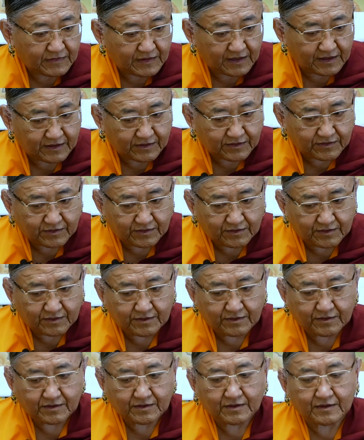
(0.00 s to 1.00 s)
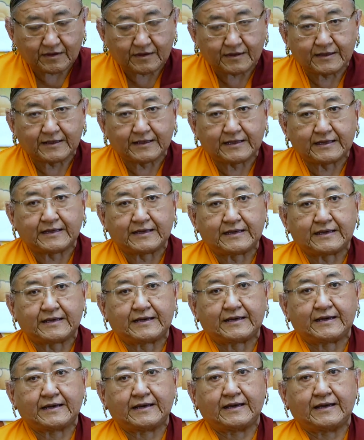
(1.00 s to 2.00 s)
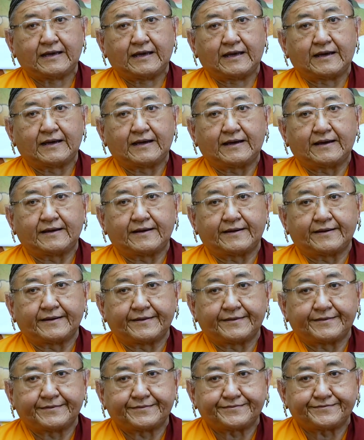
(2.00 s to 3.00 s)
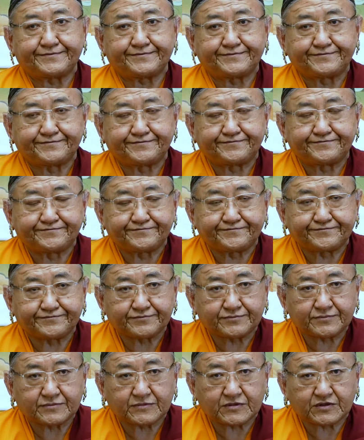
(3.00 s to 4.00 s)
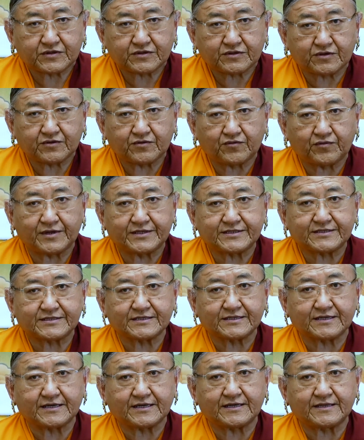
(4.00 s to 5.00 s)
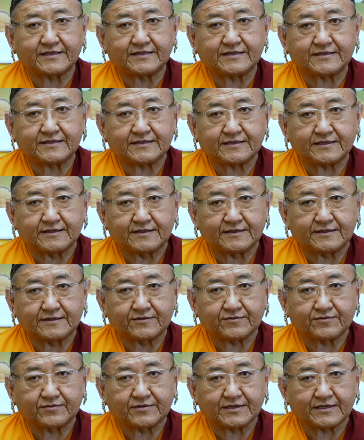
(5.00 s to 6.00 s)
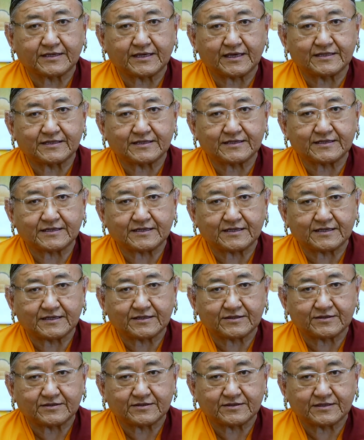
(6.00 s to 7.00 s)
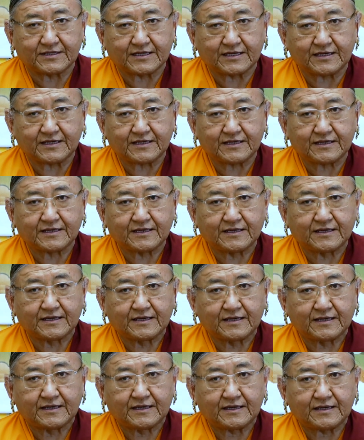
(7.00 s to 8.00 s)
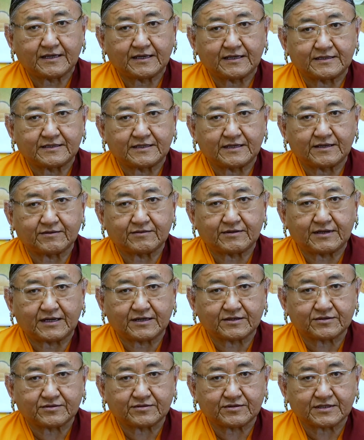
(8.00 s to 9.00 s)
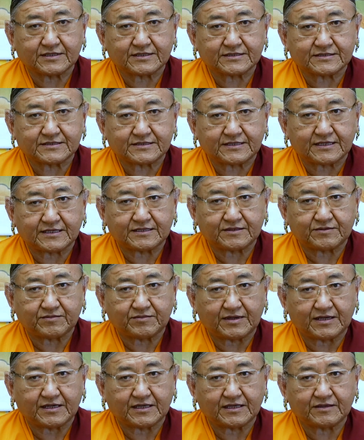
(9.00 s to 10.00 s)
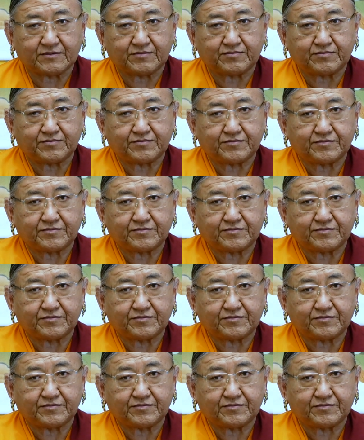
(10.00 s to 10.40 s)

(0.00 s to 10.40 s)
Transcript: Thank you. So once again, we gathered here today, and I would like to extend my